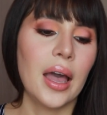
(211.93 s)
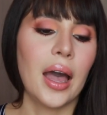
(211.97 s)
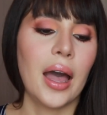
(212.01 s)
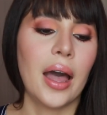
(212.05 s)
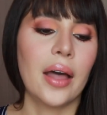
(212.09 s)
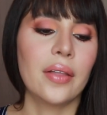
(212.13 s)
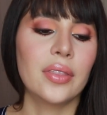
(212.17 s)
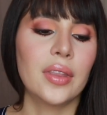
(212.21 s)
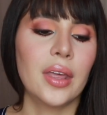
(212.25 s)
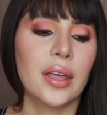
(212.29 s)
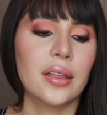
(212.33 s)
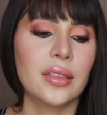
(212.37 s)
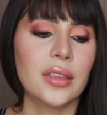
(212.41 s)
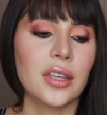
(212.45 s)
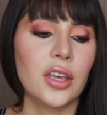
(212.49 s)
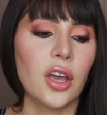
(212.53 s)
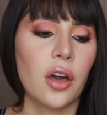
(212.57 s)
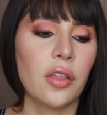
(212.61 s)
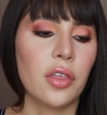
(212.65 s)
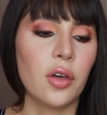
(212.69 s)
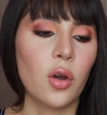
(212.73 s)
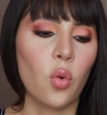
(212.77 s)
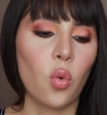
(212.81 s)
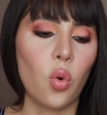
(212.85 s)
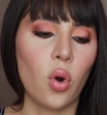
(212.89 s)
And then the
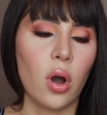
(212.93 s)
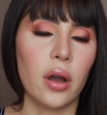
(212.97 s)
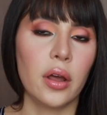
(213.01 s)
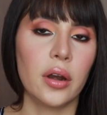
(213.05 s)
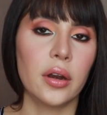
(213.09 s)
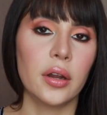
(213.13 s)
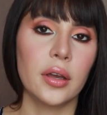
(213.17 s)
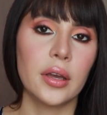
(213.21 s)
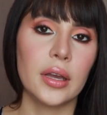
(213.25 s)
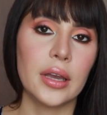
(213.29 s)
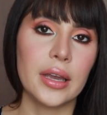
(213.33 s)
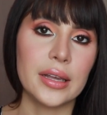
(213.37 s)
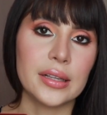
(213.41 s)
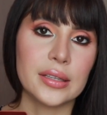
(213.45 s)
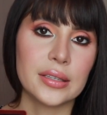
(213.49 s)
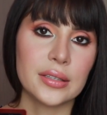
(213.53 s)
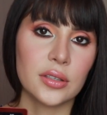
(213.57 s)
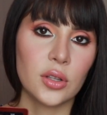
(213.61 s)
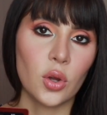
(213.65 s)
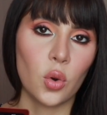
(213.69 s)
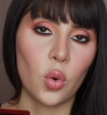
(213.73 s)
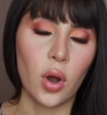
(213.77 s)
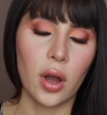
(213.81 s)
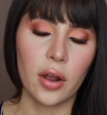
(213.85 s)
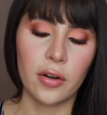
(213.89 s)
other one, it's
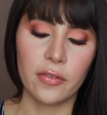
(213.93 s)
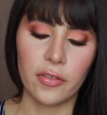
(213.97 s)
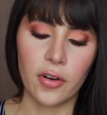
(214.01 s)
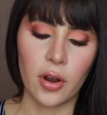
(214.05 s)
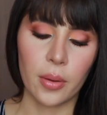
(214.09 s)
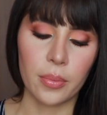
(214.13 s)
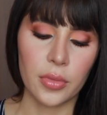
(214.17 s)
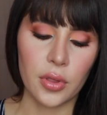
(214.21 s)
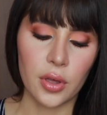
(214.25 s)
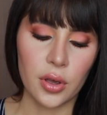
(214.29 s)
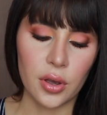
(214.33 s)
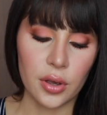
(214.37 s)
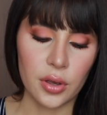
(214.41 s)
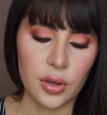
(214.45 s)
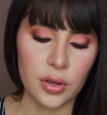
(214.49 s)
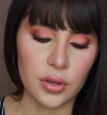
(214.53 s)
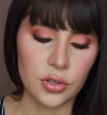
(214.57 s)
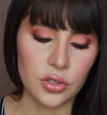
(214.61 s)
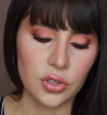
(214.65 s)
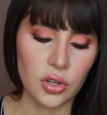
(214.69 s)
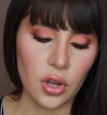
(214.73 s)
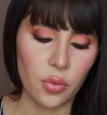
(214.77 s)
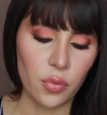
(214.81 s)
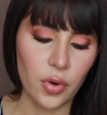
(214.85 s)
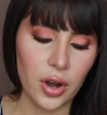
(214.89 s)
the one from the
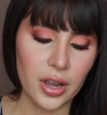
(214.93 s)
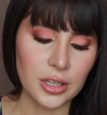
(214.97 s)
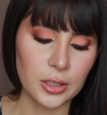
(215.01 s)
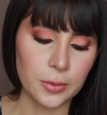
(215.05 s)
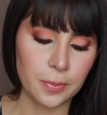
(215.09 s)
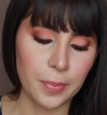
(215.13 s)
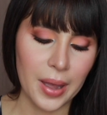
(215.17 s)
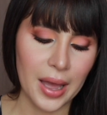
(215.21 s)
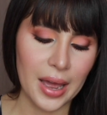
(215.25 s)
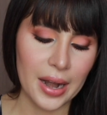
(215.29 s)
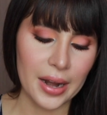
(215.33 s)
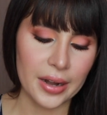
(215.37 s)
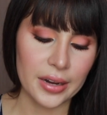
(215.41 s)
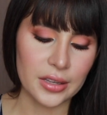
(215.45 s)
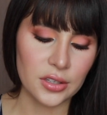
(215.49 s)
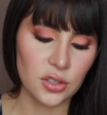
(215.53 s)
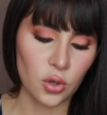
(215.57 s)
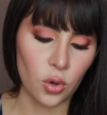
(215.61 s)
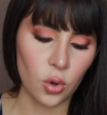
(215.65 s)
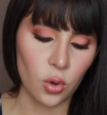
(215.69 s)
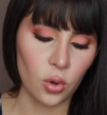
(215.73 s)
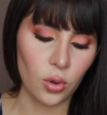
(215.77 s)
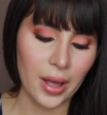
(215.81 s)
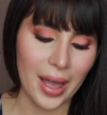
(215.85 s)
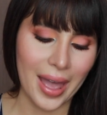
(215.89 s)
Sunrise palette, it's
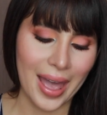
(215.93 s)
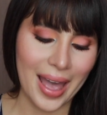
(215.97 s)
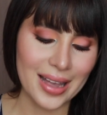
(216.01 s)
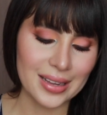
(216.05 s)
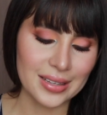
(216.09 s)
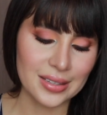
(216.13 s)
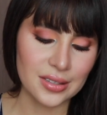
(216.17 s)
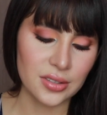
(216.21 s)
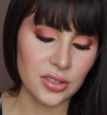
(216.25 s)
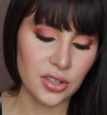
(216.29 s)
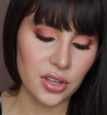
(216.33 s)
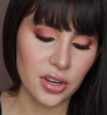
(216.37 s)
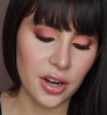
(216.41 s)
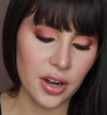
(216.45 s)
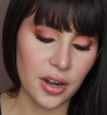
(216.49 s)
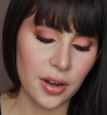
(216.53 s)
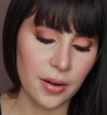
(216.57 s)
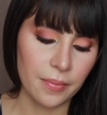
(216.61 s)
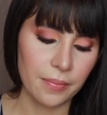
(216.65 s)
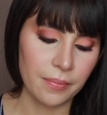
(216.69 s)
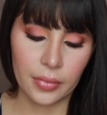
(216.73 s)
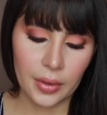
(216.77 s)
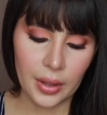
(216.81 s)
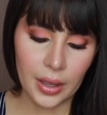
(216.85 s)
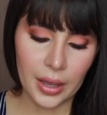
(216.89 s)
called
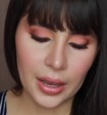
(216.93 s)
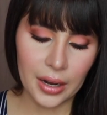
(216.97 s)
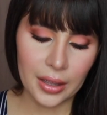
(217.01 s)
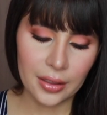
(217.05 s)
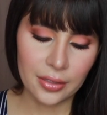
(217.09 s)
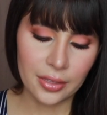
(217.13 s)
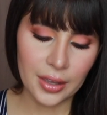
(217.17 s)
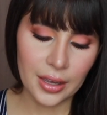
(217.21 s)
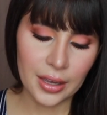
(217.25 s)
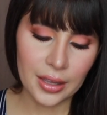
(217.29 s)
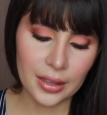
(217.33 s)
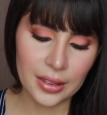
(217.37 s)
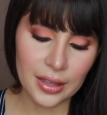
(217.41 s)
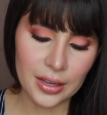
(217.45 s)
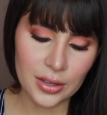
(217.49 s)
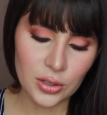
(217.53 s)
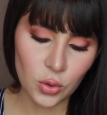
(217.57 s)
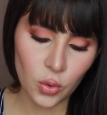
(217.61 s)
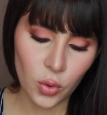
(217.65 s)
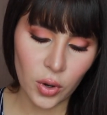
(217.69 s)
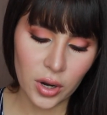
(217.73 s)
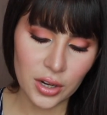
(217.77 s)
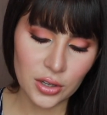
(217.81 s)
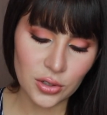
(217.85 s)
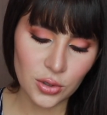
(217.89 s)
Aster, and I think this
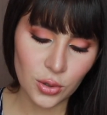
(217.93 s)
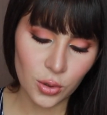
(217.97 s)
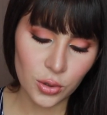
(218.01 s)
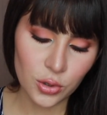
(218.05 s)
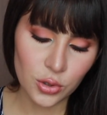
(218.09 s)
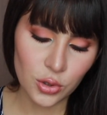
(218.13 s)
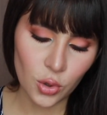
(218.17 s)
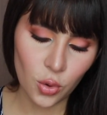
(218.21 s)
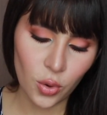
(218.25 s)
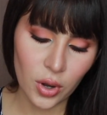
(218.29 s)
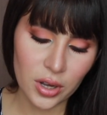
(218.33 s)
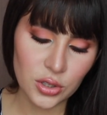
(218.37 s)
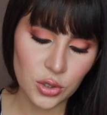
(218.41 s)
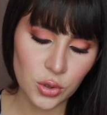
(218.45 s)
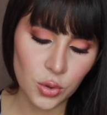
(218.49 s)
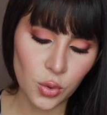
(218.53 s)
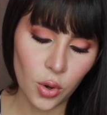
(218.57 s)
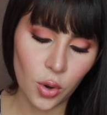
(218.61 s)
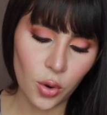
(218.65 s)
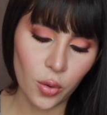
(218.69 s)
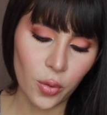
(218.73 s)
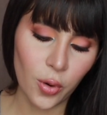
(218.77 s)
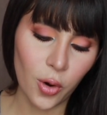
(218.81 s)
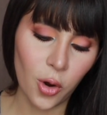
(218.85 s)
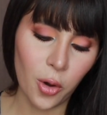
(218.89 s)
one is also a
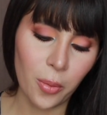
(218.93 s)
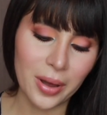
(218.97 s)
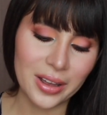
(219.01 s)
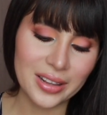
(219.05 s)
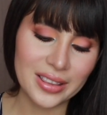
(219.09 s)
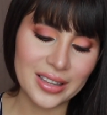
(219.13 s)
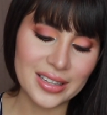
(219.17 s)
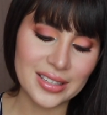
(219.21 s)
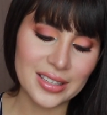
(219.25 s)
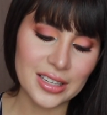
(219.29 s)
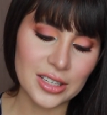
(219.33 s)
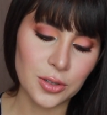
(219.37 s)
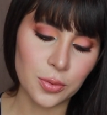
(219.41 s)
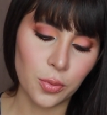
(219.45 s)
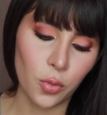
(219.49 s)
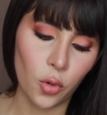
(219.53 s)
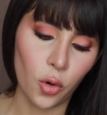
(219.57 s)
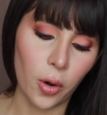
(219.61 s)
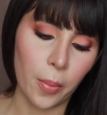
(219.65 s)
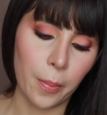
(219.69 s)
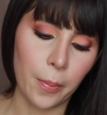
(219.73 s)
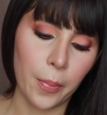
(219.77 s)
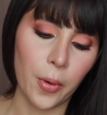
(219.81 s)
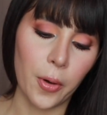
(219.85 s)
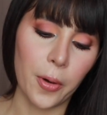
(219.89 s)
duochrome, and this is
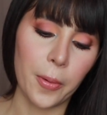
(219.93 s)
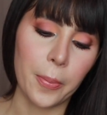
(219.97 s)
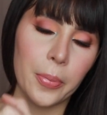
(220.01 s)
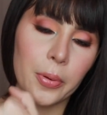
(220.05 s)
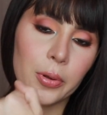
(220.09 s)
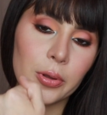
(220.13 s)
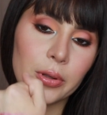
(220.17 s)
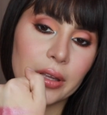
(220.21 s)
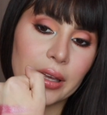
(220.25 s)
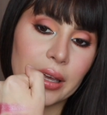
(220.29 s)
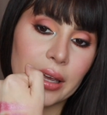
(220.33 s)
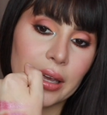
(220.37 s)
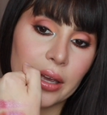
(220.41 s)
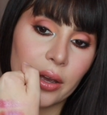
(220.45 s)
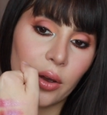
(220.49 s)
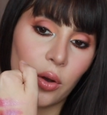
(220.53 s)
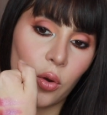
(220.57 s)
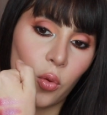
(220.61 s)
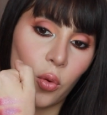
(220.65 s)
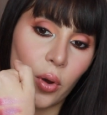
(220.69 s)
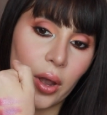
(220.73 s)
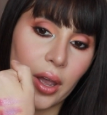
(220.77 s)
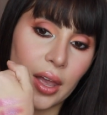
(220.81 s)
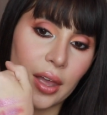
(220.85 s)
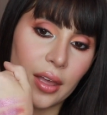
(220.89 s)
more purpley
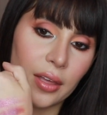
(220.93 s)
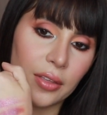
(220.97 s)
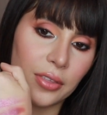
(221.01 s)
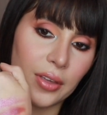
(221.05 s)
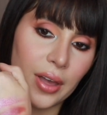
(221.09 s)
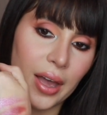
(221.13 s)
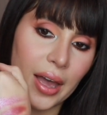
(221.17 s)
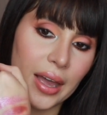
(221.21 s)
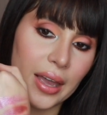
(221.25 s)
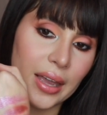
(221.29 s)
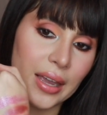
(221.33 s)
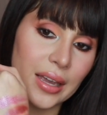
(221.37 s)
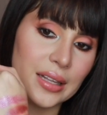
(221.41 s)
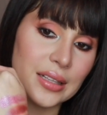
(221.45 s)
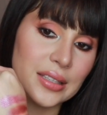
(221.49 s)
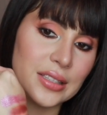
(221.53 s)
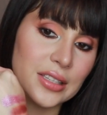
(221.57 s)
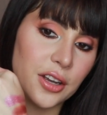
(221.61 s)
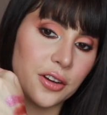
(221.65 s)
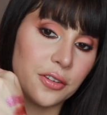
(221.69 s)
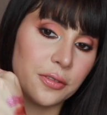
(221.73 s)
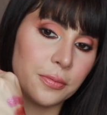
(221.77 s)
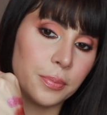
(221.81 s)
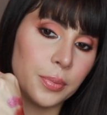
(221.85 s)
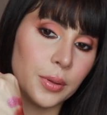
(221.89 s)
with a hint
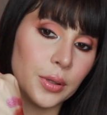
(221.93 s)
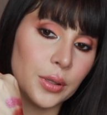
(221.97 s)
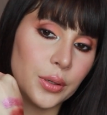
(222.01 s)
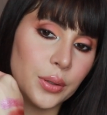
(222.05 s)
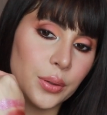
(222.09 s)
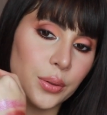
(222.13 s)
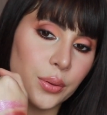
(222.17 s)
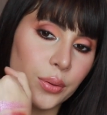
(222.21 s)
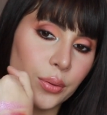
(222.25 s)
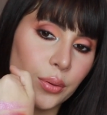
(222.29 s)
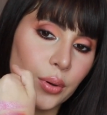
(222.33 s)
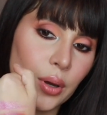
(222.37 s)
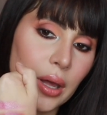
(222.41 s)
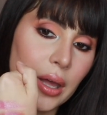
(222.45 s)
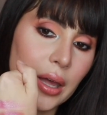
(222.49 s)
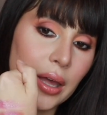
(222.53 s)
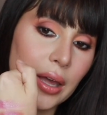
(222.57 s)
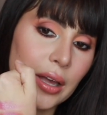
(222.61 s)
of blue.